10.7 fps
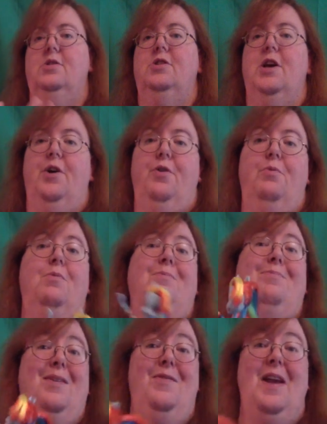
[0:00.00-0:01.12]
So
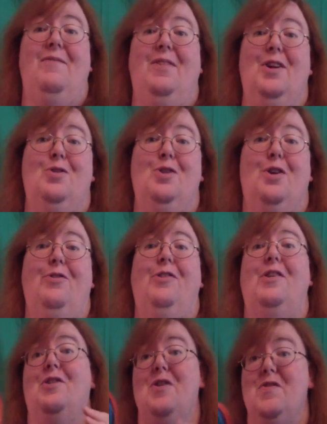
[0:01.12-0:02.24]
if you have little girls
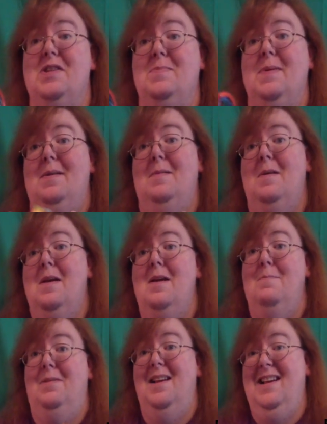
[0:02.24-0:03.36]
that are going to be
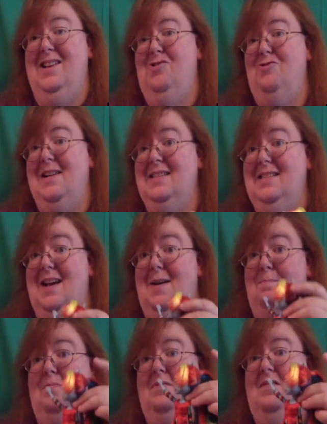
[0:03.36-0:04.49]
playing dress
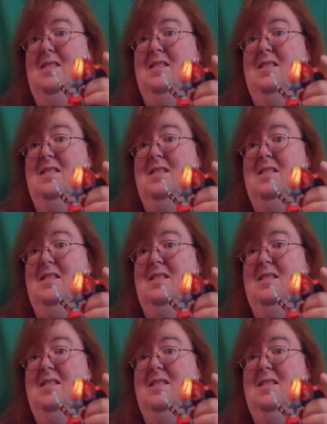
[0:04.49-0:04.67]
up,